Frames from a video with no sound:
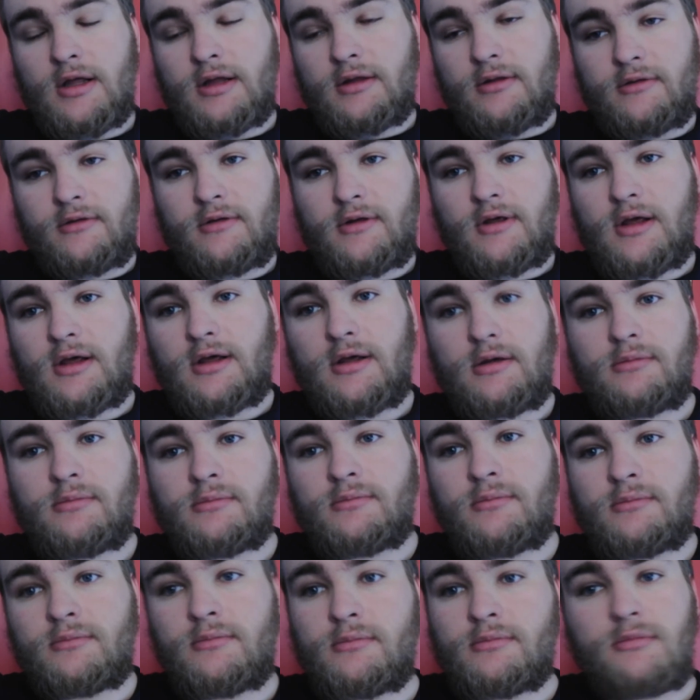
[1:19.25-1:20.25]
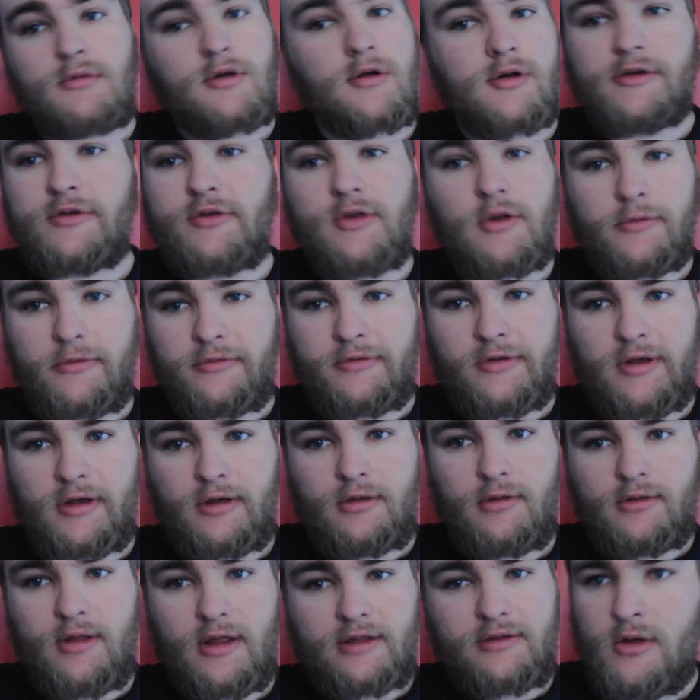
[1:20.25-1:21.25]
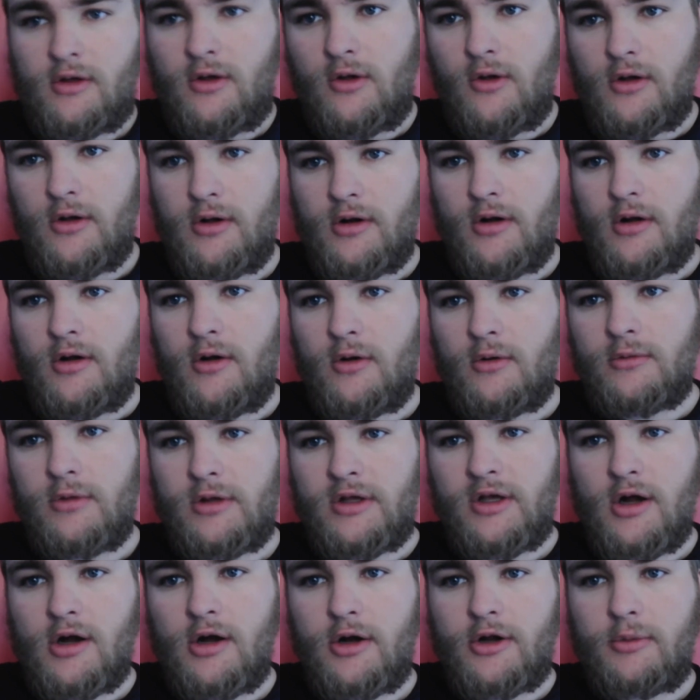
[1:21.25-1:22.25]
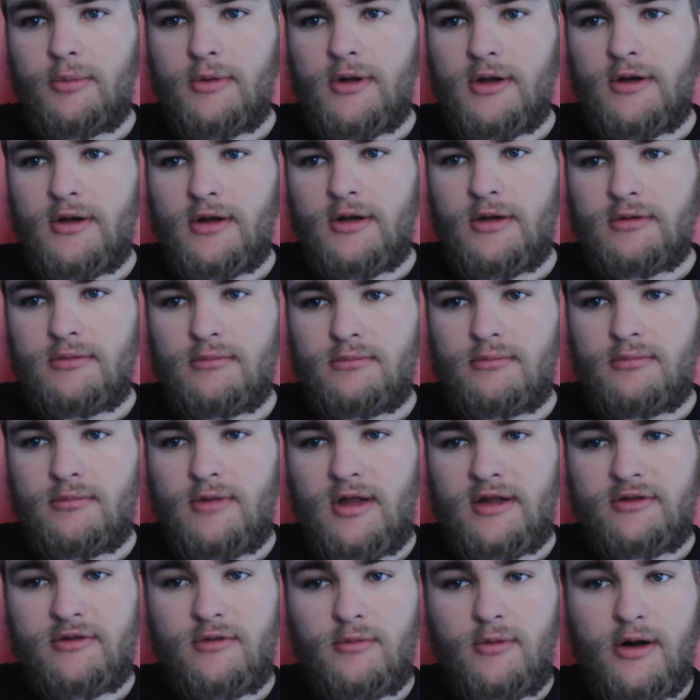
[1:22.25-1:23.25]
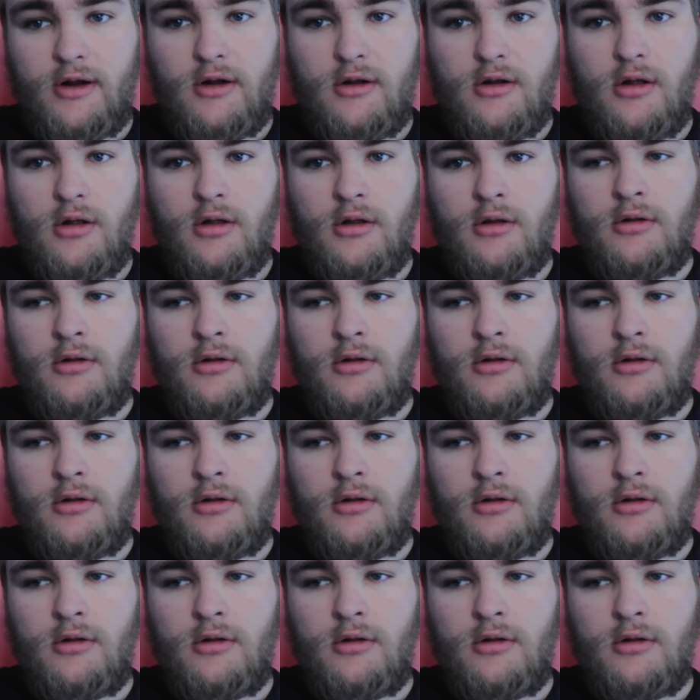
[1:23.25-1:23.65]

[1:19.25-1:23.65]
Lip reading: C, there is no C. That's still an only argument, and that's the right call.